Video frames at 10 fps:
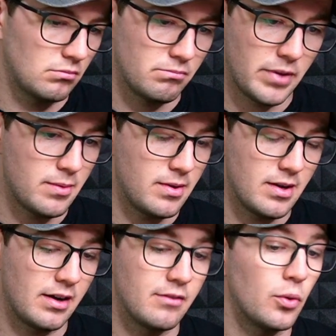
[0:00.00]
maybe
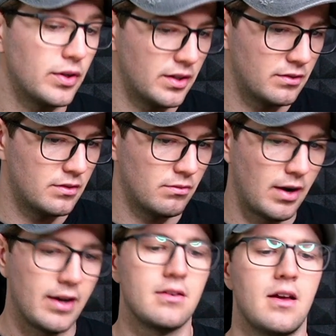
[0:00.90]
an avoidant,
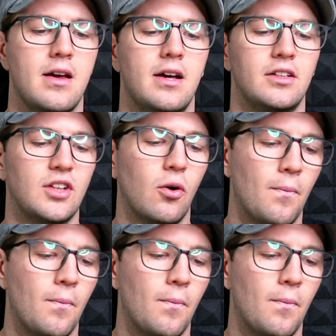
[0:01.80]
right? So